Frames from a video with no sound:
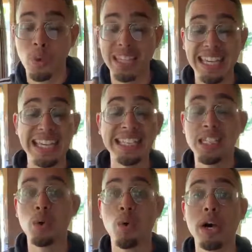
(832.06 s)
With
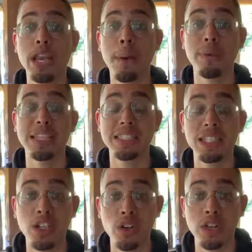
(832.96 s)
Easy One Up, it's
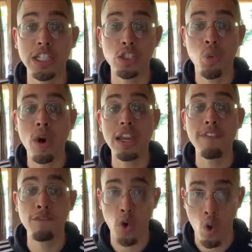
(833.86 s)
literally
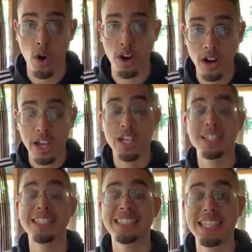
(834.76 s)
twenty-four
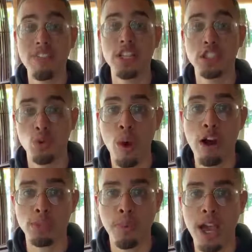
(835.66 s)
to seventy-two
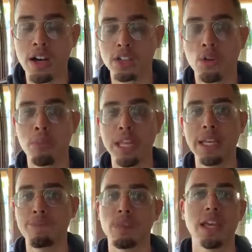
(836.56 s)
hours payout. So
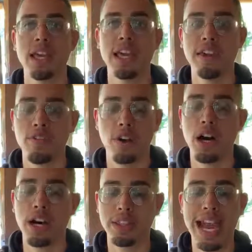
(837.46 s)
meaning, if
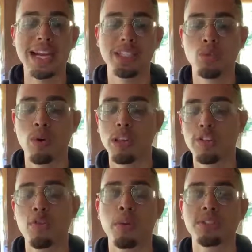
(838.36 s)
uh, they actually, one
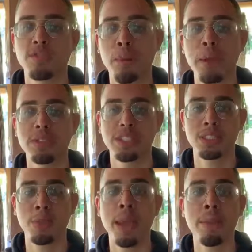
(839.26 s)
of the forms of payments
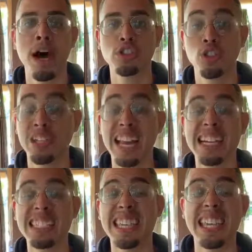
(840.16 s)
is PayPal, so you can
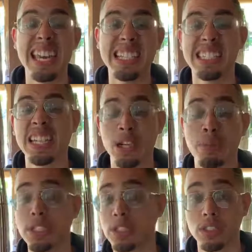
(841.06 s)
actually get instant
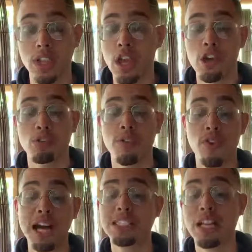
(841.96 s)
commissions. So
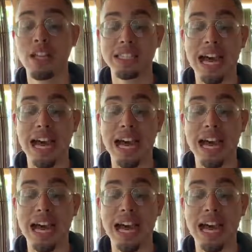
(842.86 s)
if I sell one